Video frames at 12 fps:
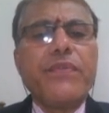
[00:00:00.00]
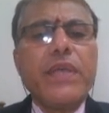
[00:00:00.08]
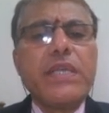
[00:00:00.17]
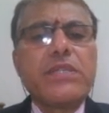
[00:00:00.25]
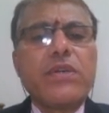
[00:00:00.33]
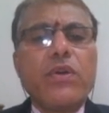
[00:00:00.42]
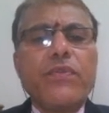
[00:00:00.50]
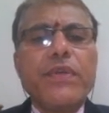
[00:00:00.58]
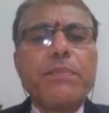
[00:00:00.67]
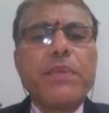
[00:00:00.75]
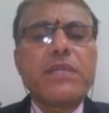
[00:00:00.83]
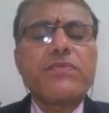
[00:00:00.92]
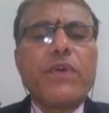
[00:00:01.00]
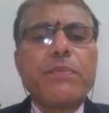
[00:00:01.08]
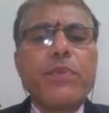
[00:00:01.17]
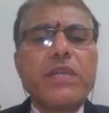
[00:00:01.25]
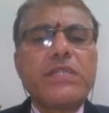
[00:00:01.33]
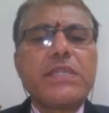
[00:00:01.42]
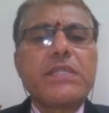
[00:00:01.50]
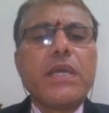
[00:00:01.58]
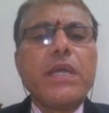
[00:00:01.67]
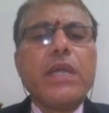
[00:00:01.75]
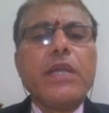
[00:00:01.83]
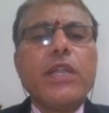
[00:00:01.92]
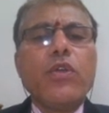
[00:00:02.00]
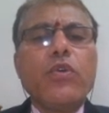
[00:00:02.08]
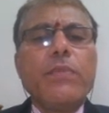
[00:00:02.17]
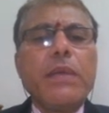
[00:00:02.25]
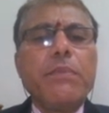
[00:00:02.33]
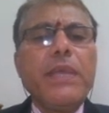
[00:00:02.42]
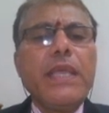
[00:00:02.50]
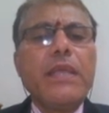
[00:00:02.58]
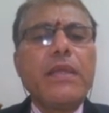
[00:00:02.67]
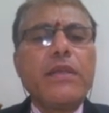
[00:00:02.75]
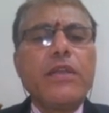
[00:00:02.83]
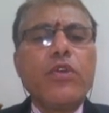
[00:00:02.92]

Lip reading: V is equal to V plus 1.6 TU by B.